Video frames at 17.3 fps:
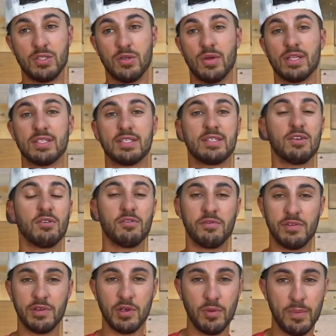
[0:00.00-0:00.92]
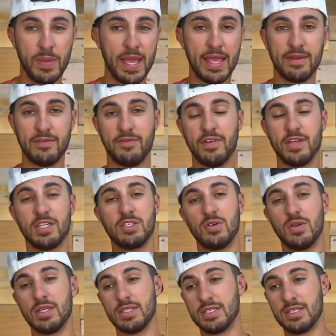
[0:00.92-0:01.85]
you can still feel panfish, you
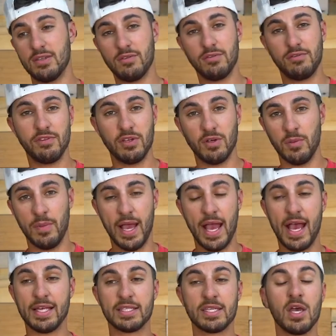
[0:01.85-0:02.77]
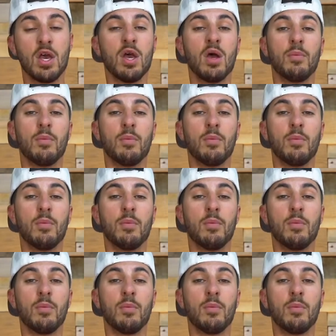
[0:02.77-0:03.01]
can still feel bass,